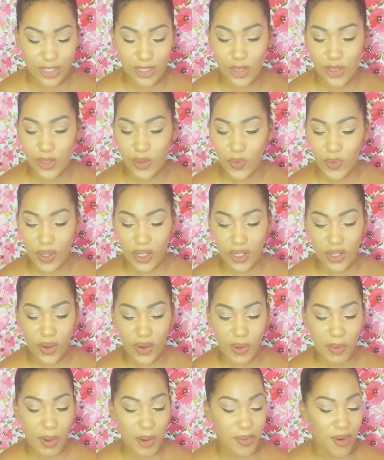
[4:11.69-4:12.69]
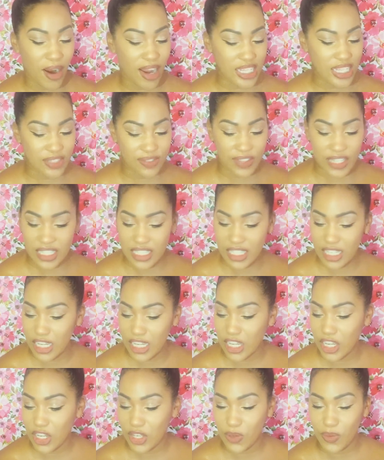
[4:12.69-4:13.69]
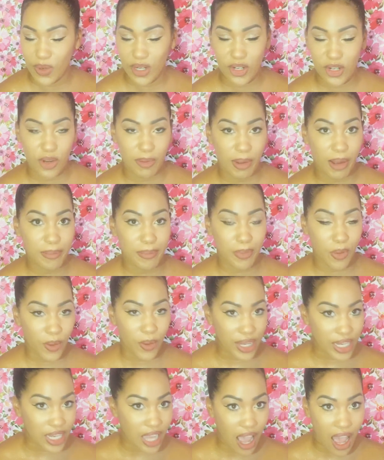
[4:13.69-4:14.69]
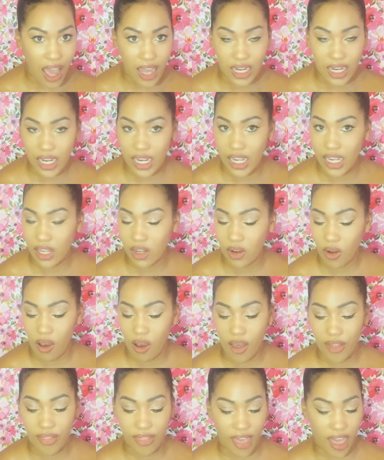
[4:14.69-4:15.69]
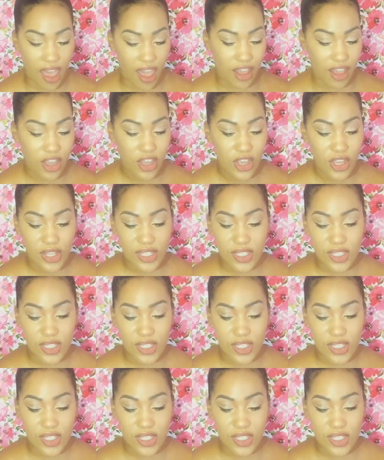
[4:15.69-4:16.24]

So you want to know about price fixing and you want to know about boycotting and all that.